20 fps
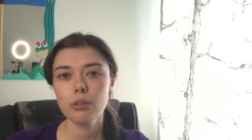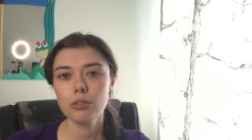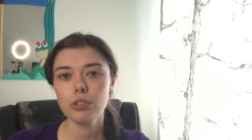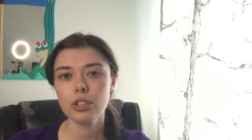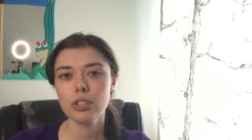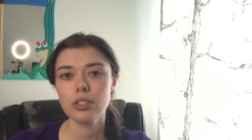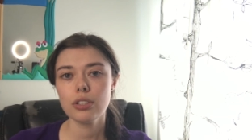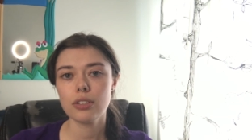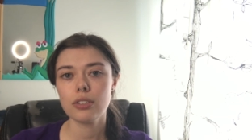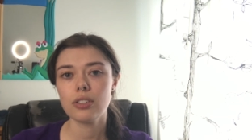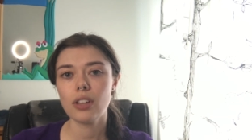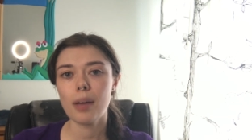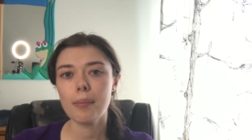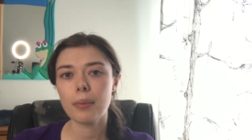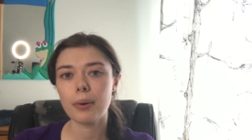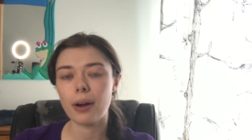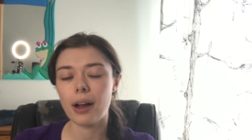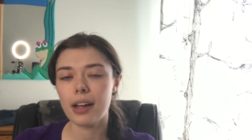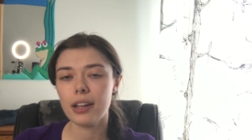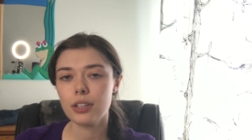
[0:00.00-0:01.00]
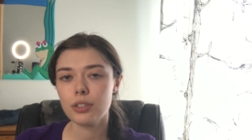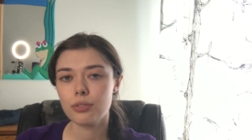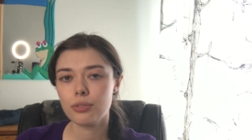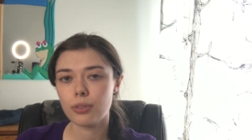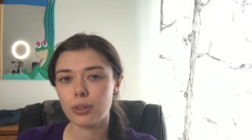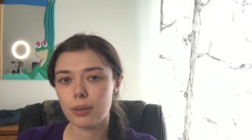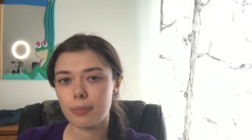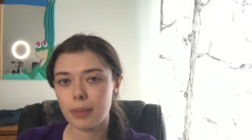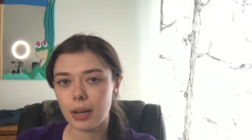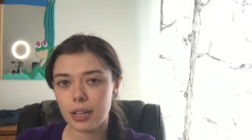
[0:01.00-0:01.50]
just to summarize
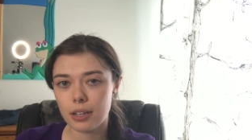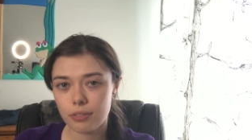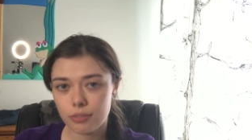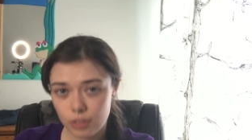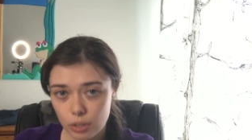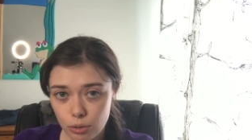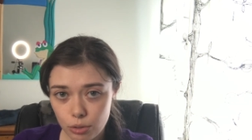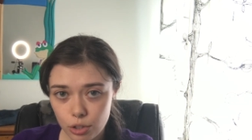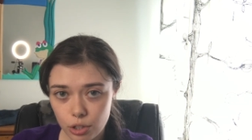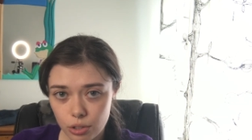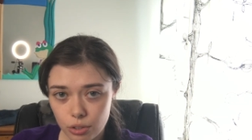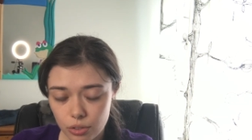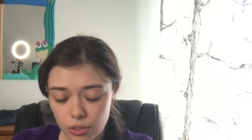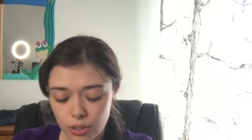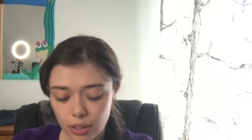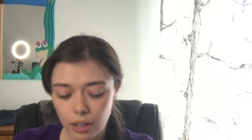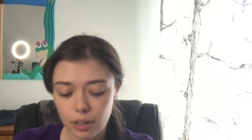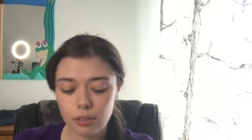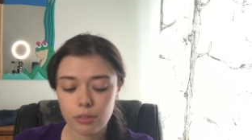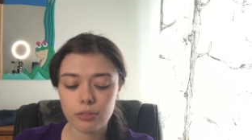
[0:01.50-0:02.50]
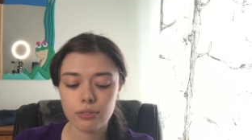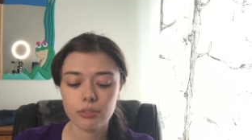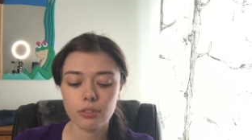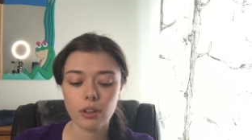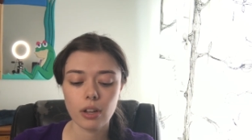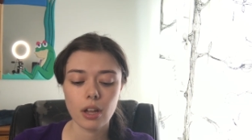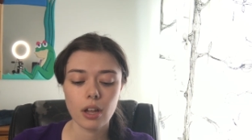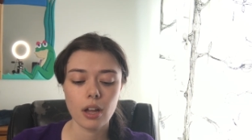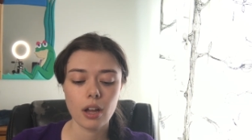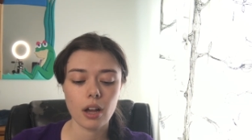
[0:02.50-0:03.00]
for my future self,
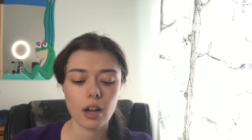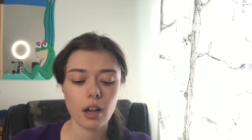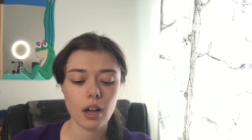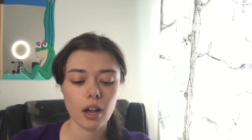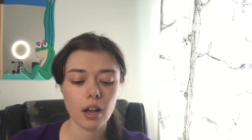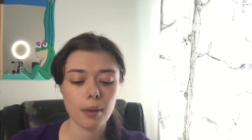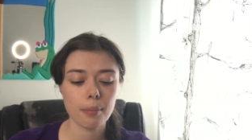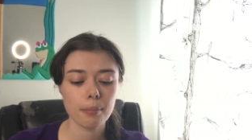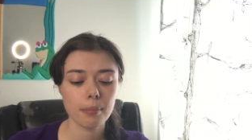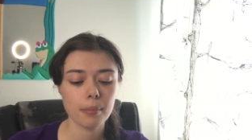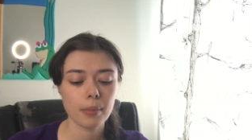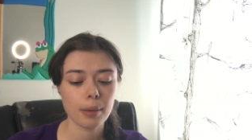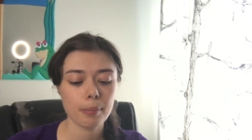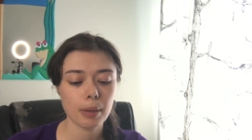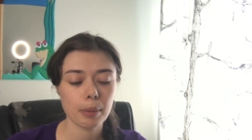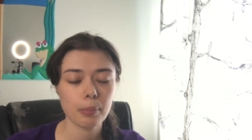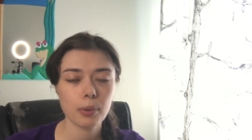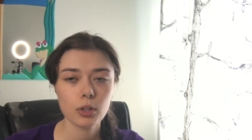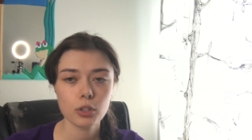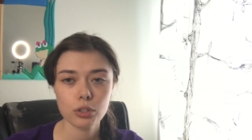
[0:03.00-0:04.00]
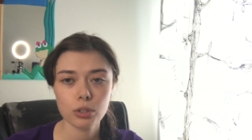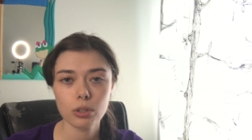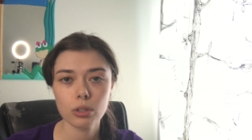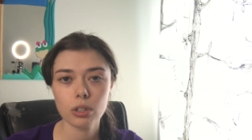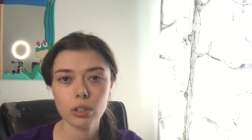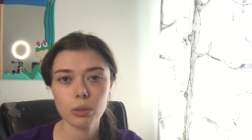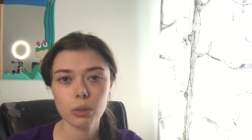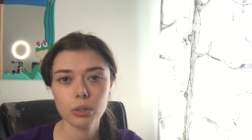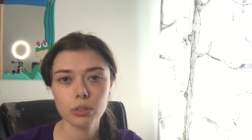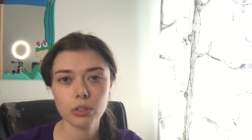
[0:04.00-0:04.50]
my personal
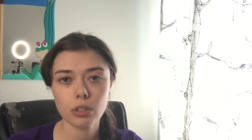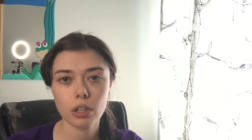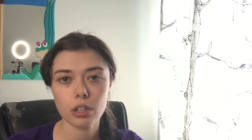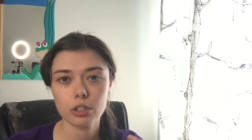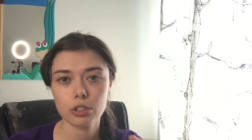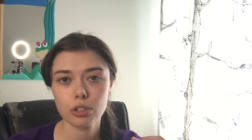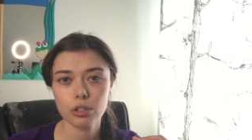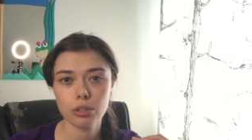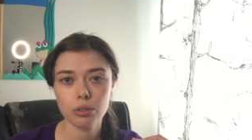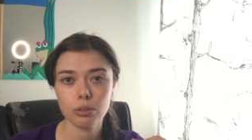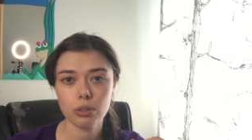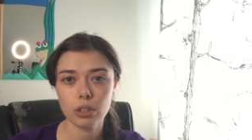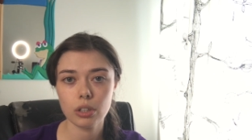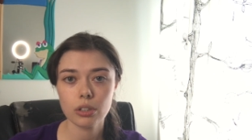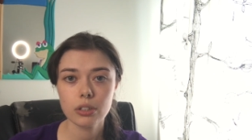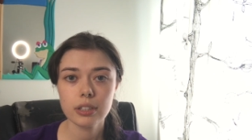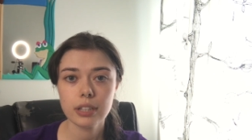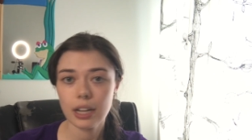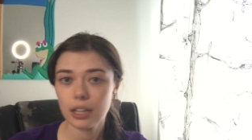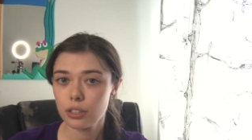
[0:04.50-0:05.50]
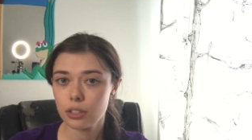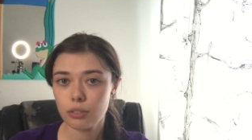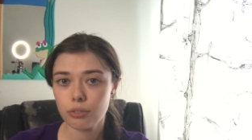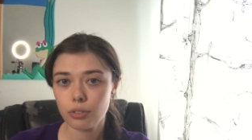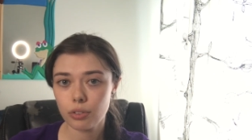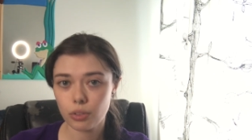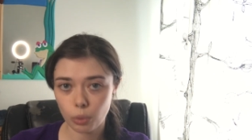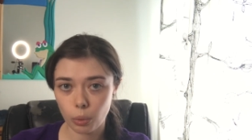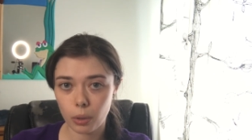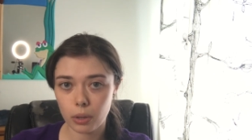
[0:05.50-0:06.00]
goals are to learn Dance of
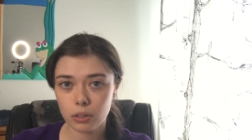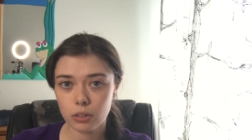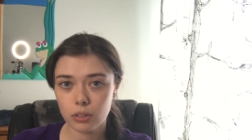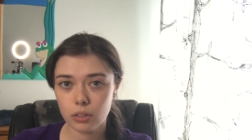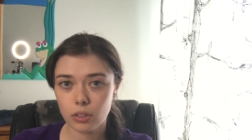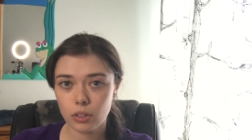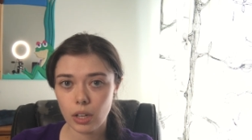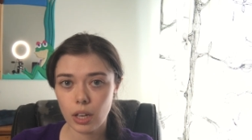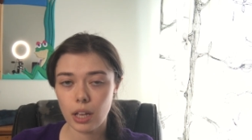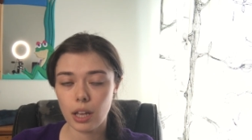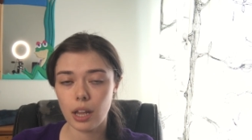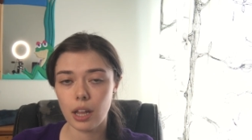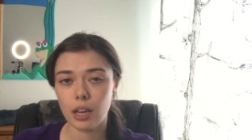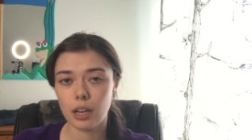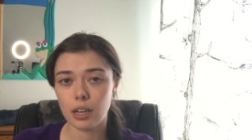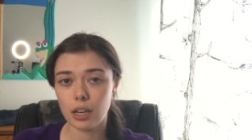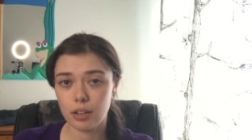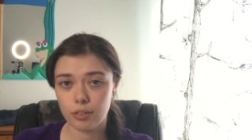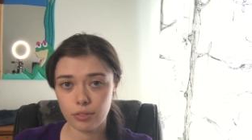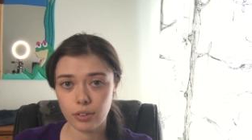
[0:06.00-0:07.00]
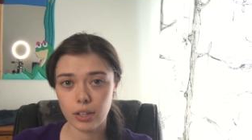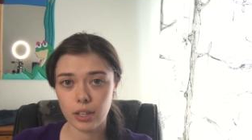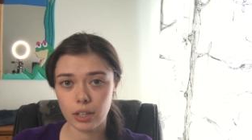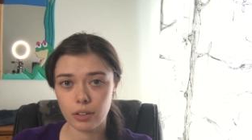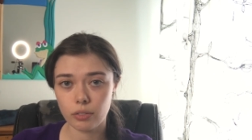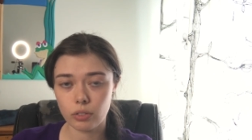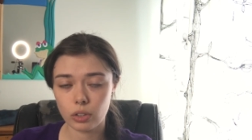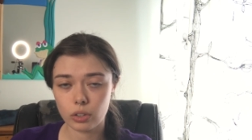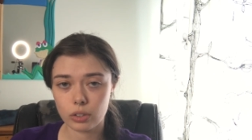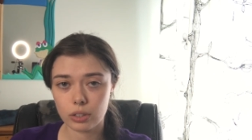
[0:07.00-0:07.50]
Thorns, and if I
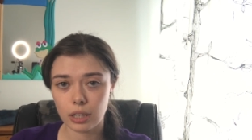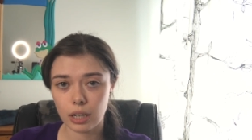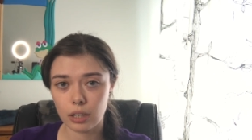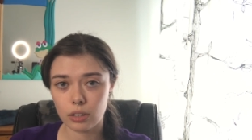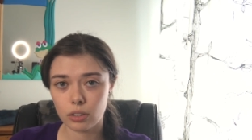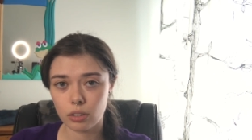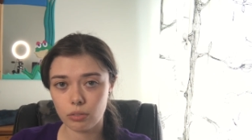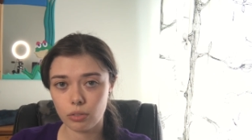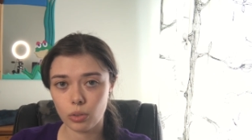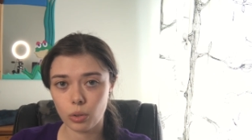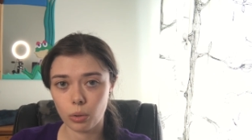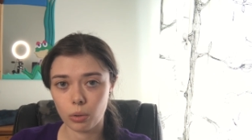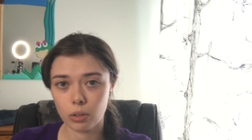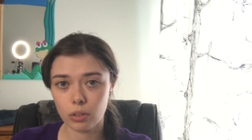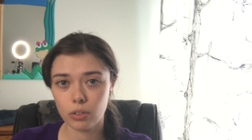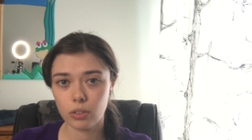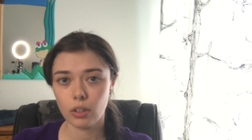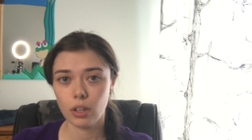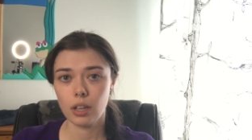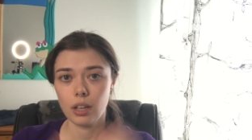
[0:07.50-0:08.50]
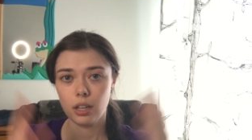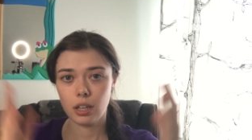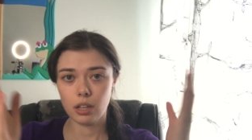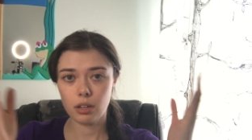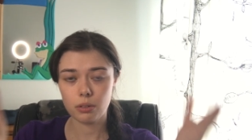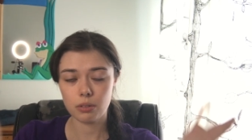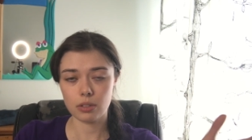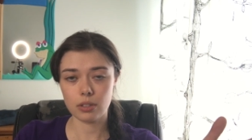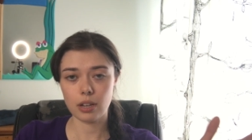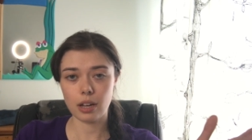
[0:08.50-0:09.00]
have learned Dance of Thorns,
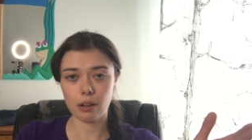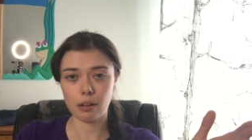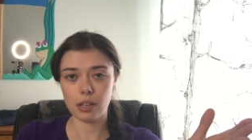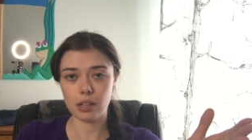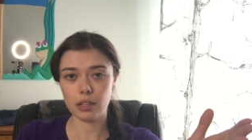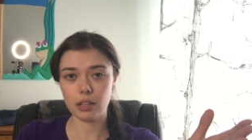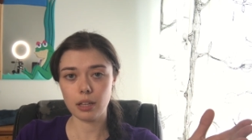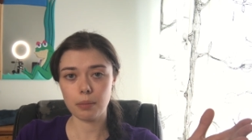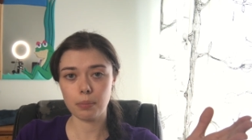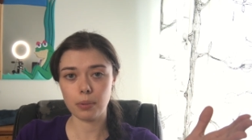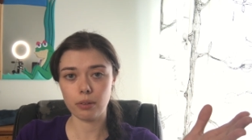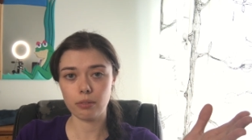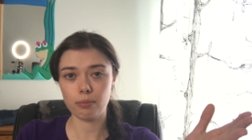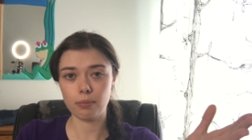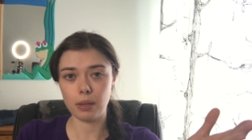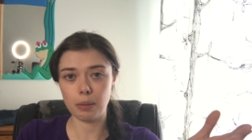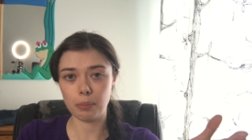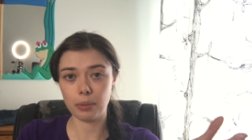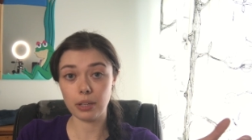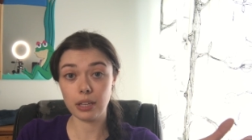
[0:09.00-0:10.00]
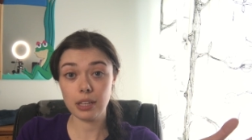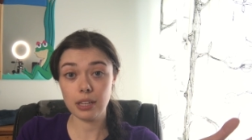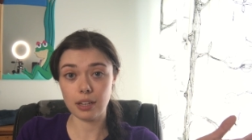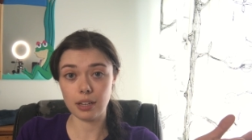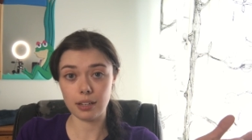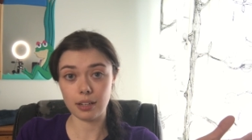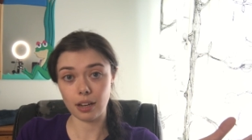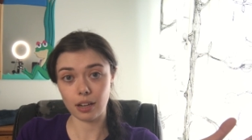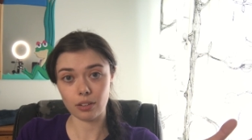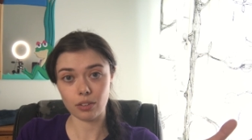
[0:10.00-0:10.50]
here is now a clip of me
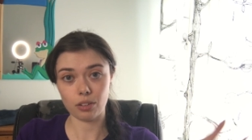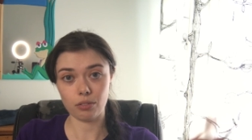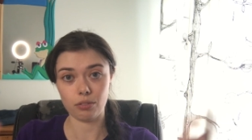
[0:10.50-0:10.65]
playing Dance of